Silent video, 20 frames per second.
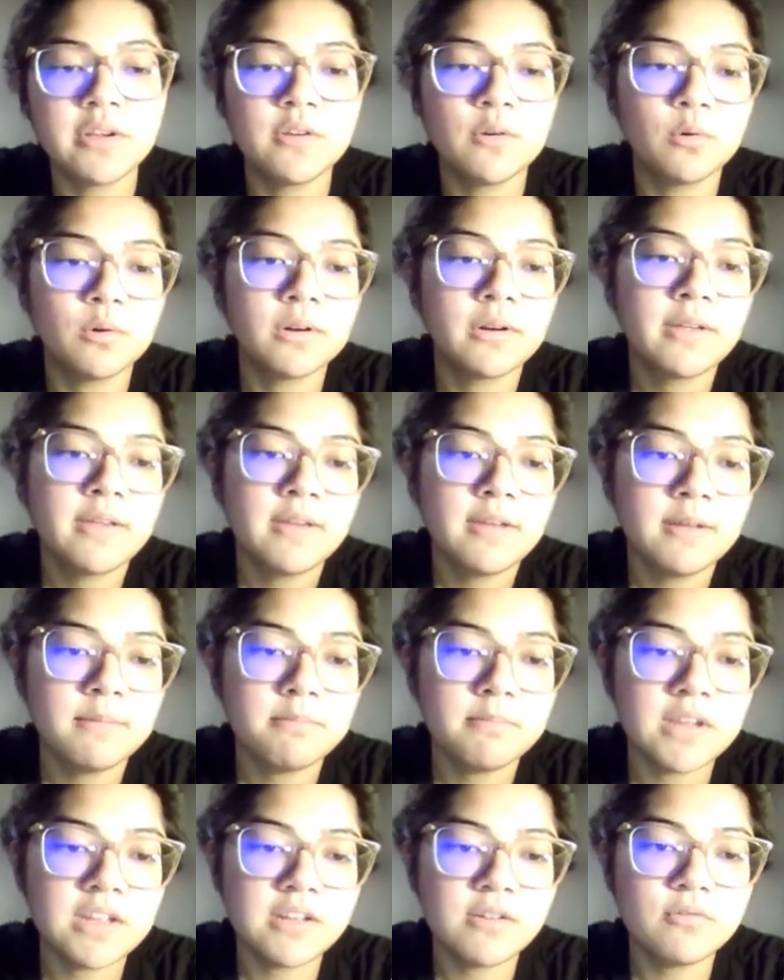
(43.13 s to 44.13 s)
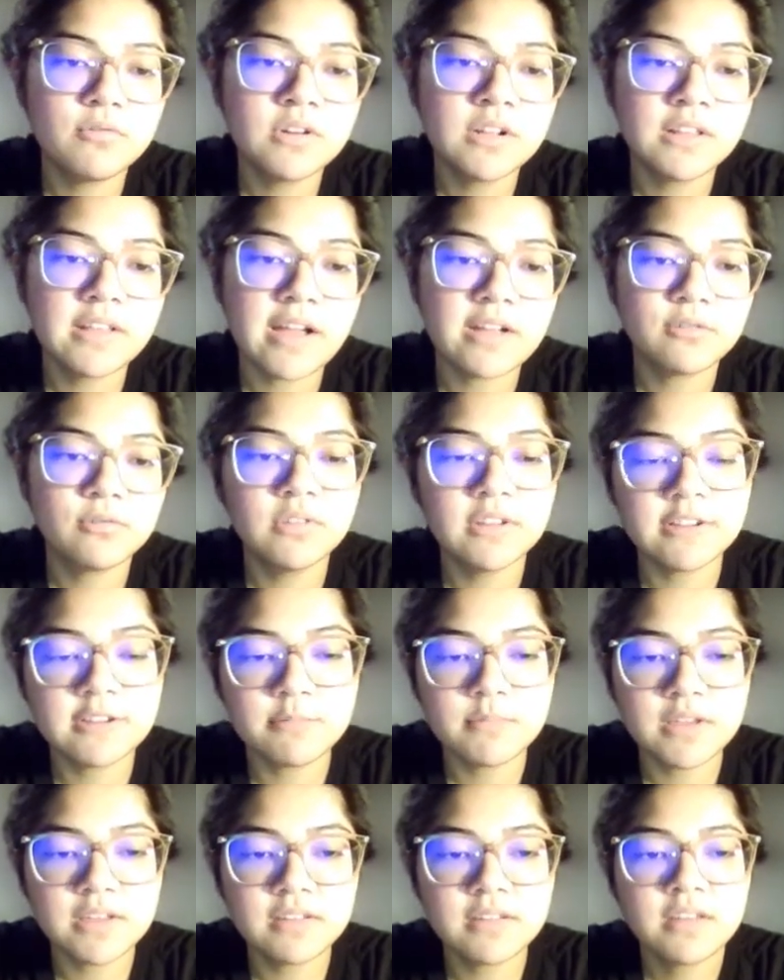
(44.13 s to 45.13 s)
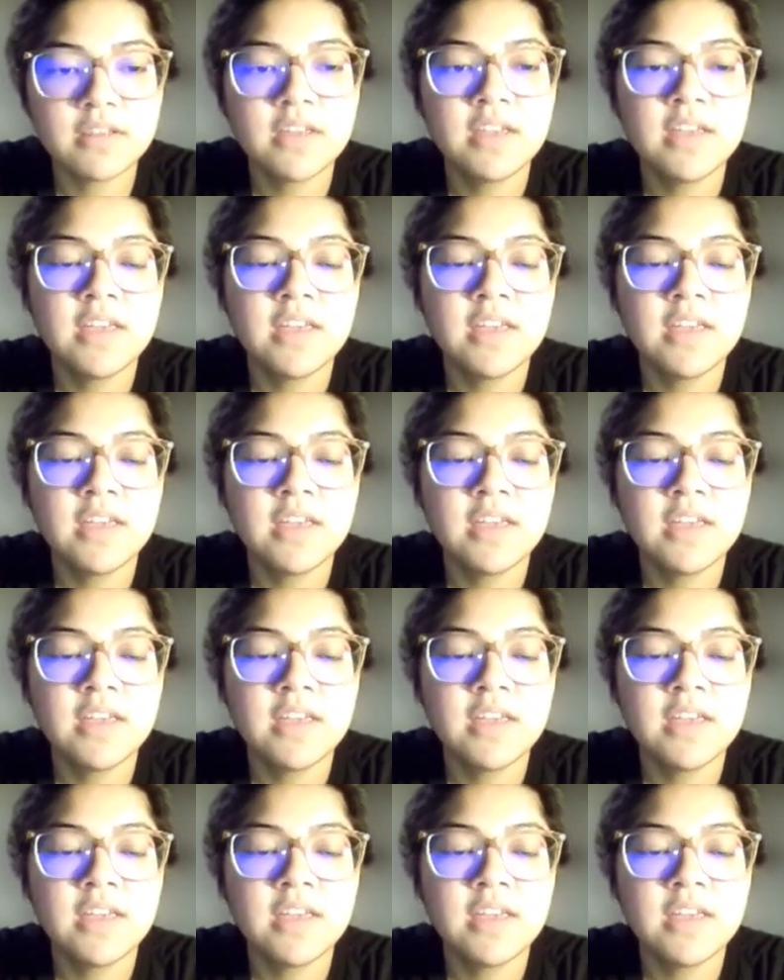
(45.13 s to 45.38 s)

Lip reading: your medial collateral ligament,